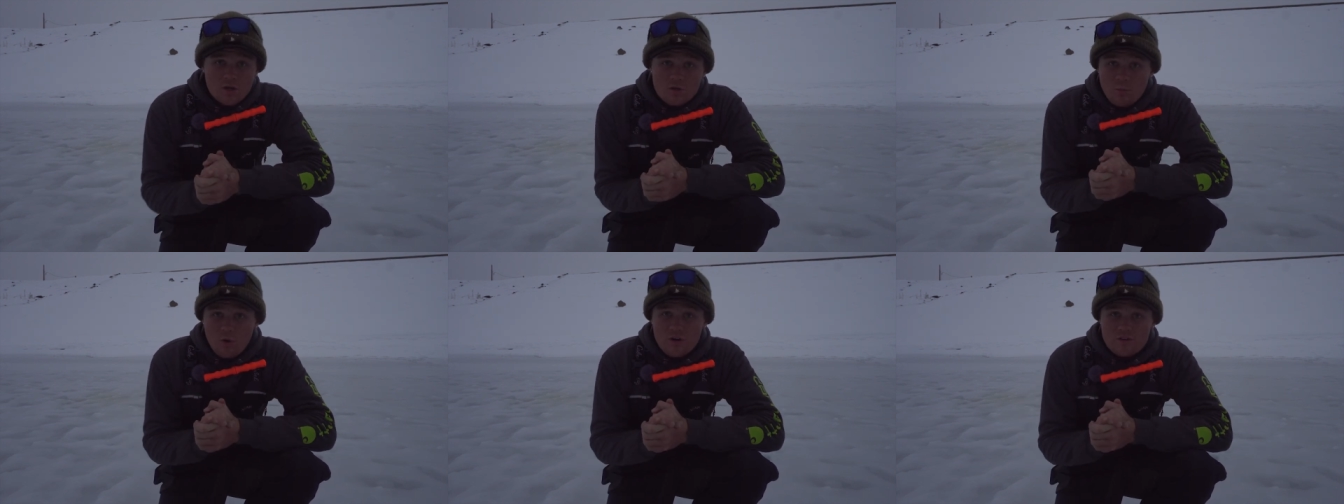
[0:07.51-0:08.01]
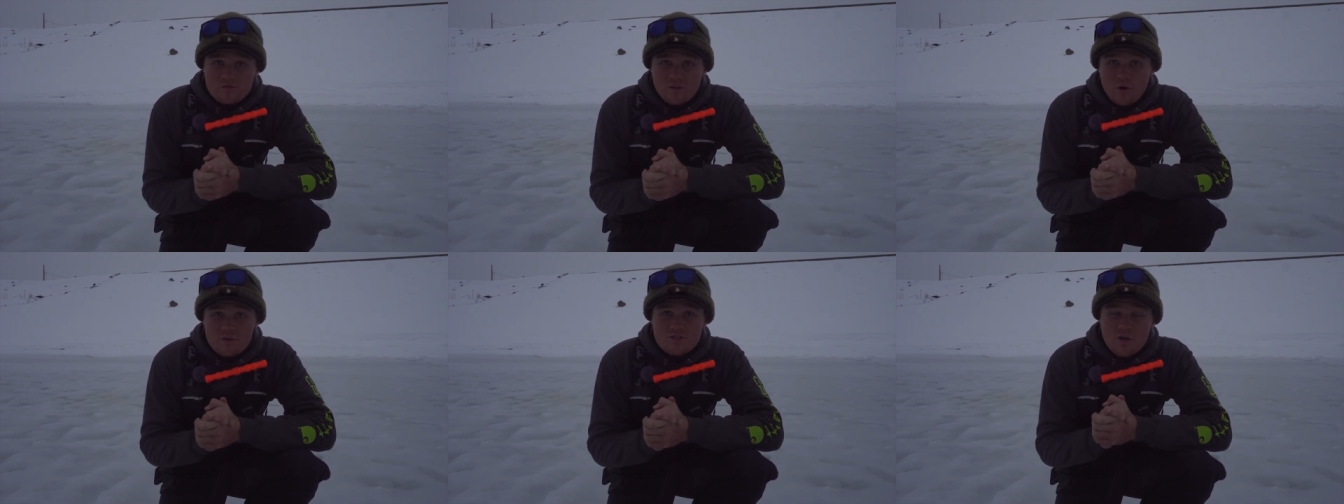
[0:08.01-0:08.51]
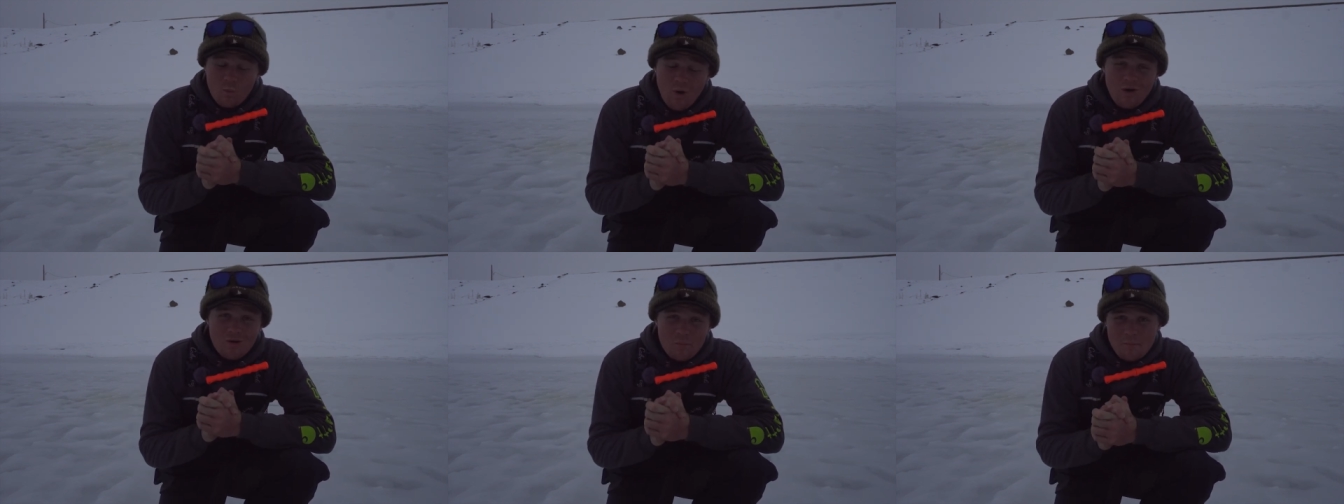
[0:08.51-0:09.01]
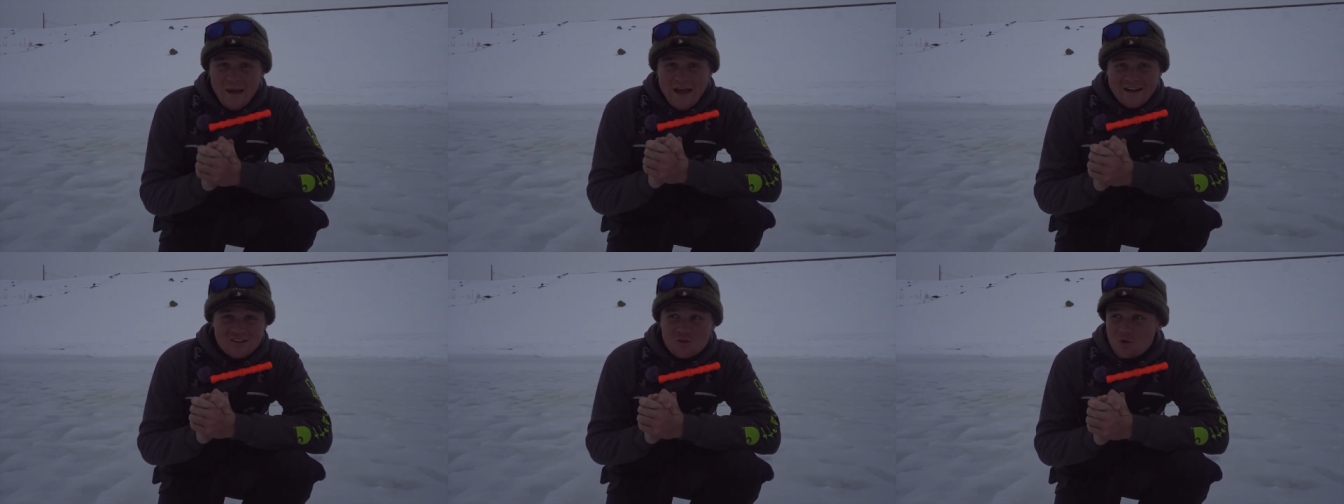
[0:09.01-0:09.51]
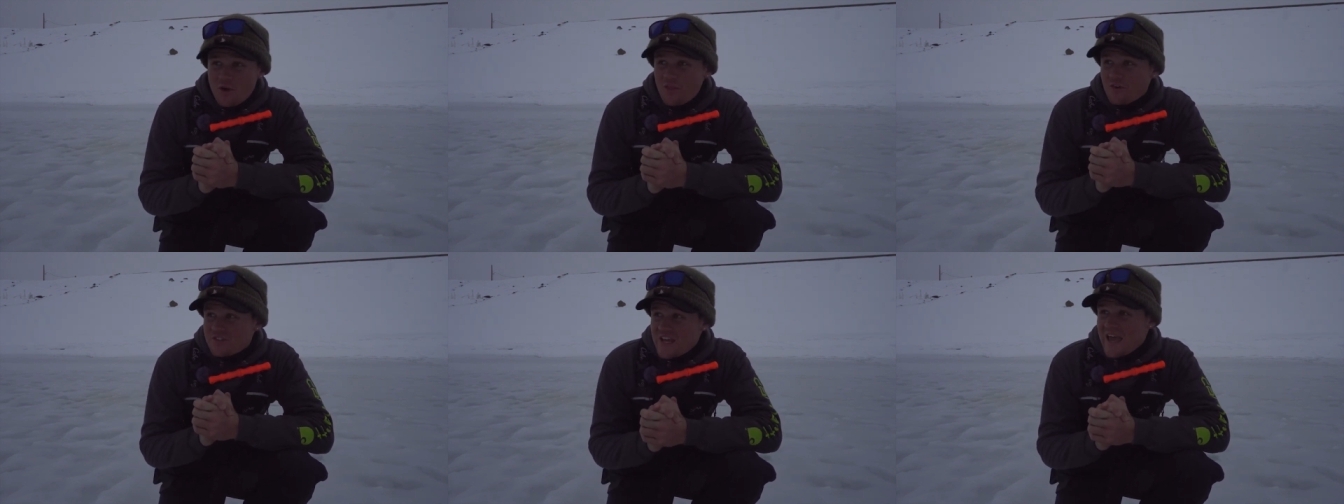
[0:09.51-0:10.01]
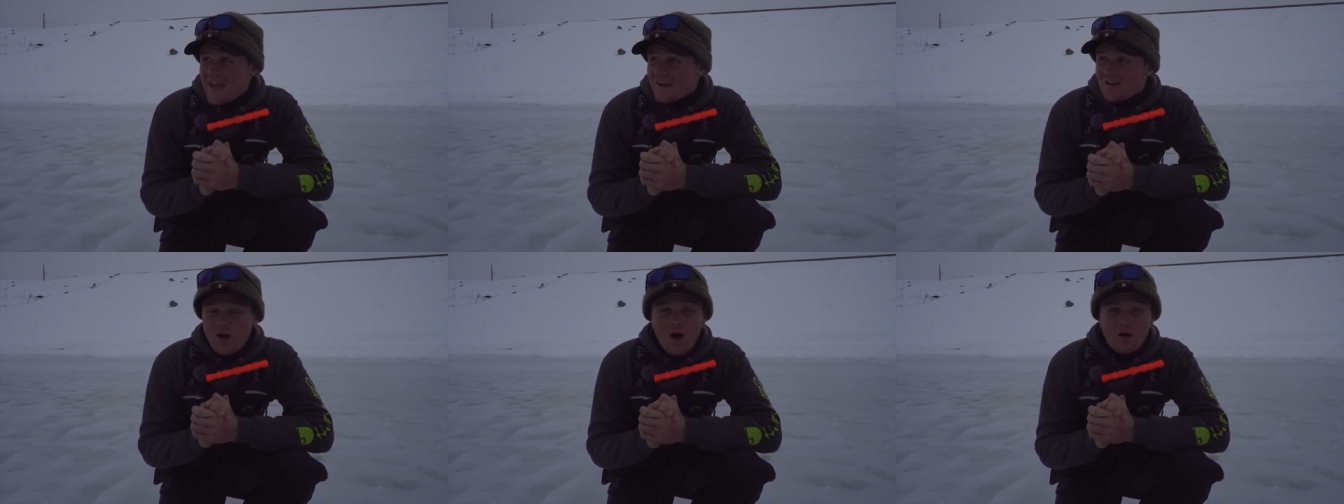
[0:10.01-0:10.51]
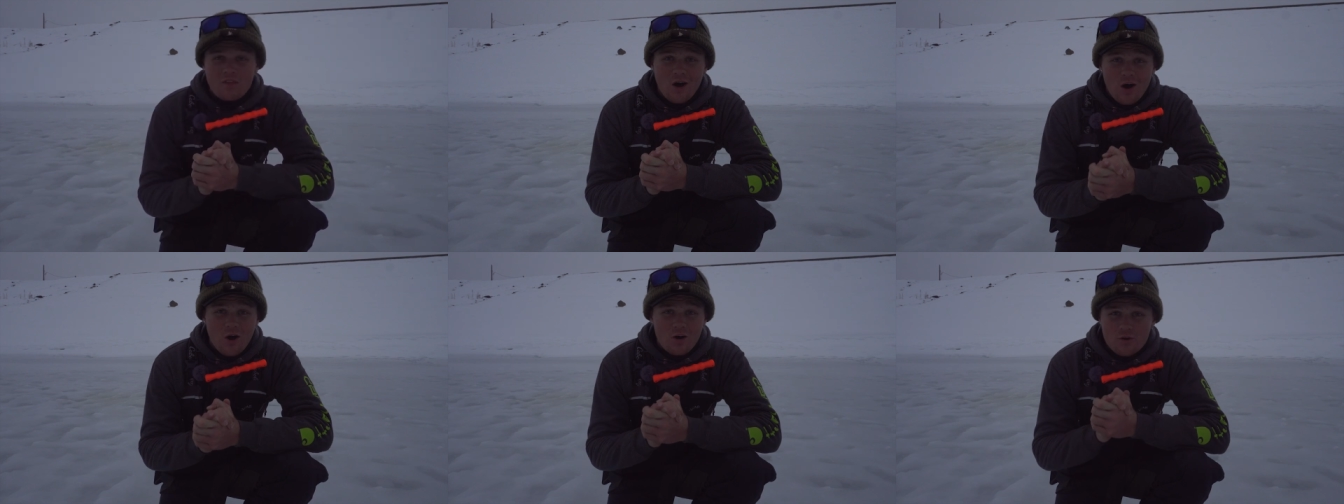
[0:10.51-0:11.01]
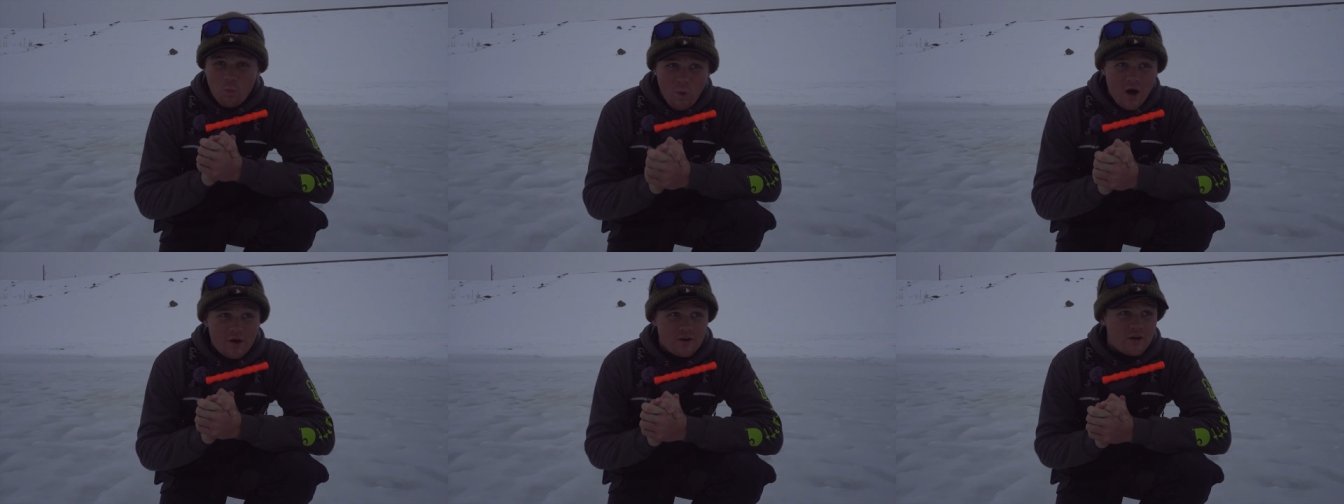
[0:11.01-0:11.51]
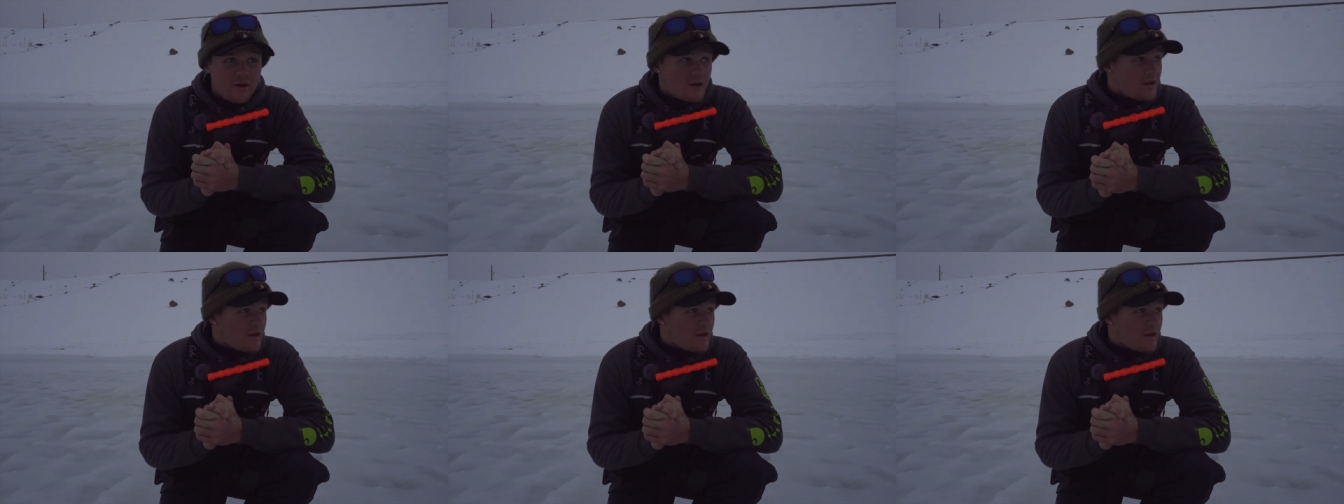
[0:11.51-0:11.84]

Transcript: Good morning, folks. Welcome back to another day on the hard water.